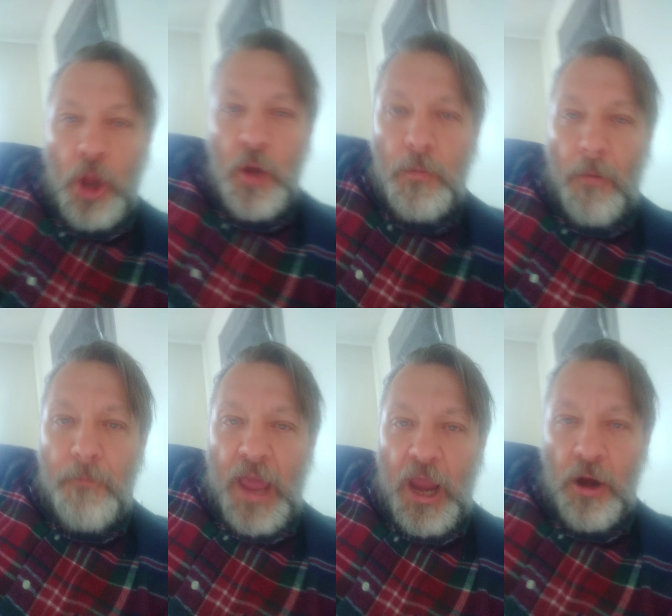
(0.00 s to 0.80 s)
Are you
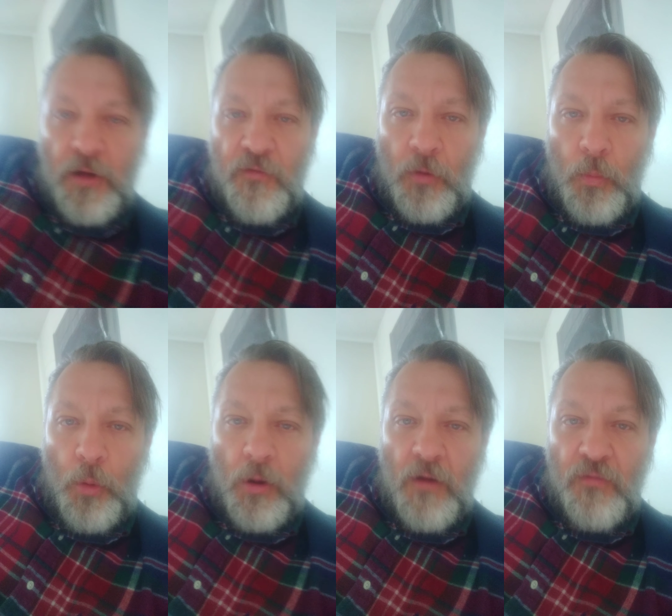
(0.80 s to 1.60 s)
prepared for
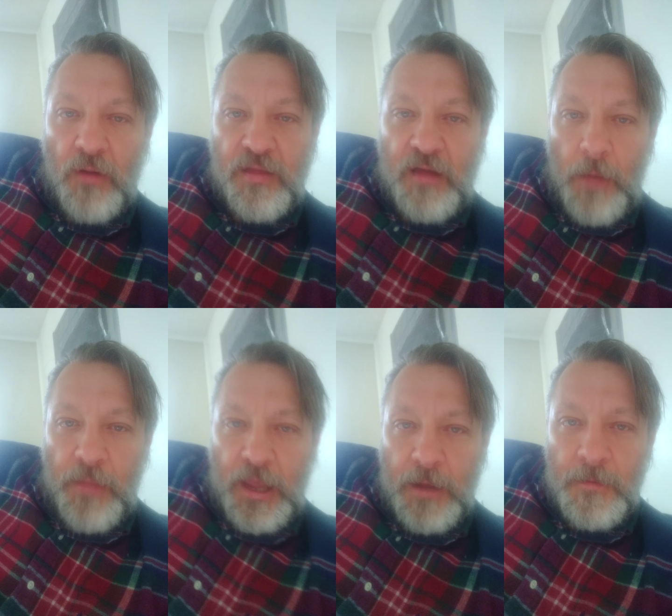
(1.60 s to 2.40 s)
more of what's
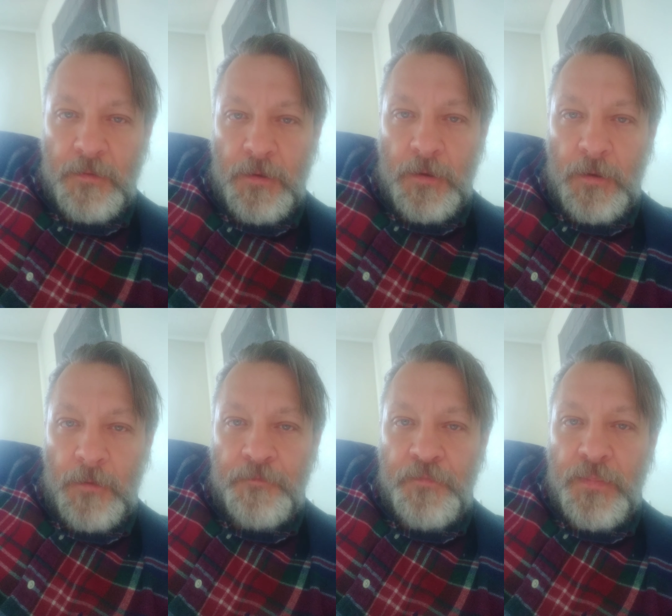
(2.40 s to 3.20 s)
coming?
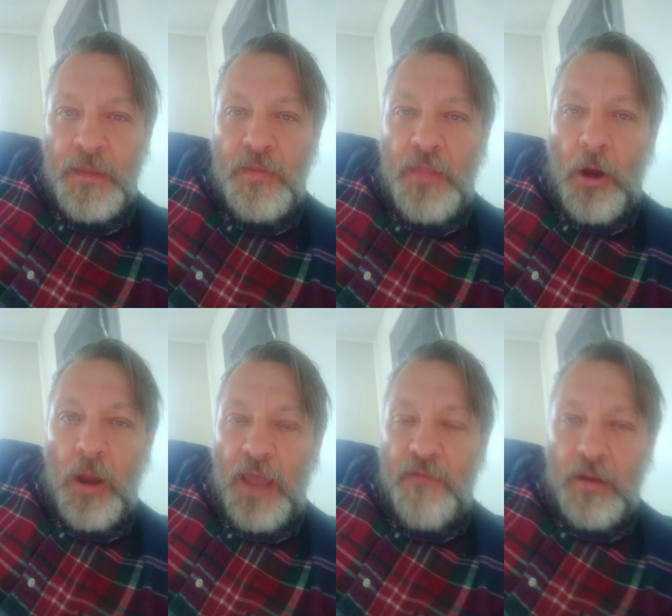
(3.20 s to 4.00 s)

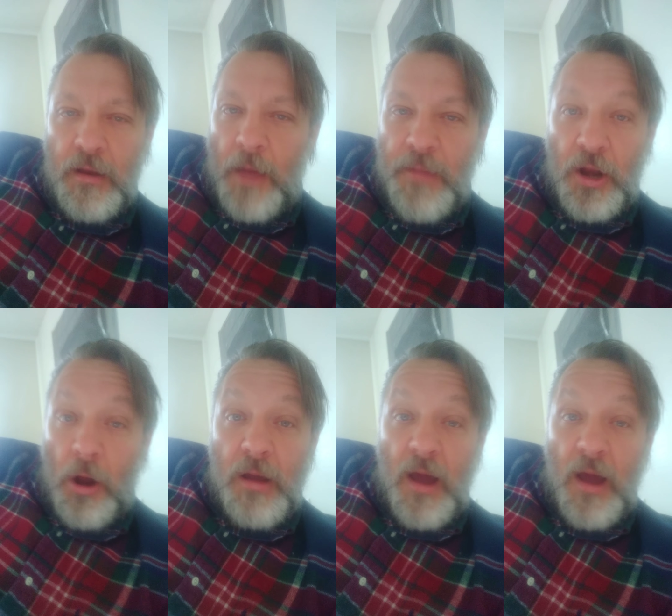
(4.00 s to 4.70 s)
Our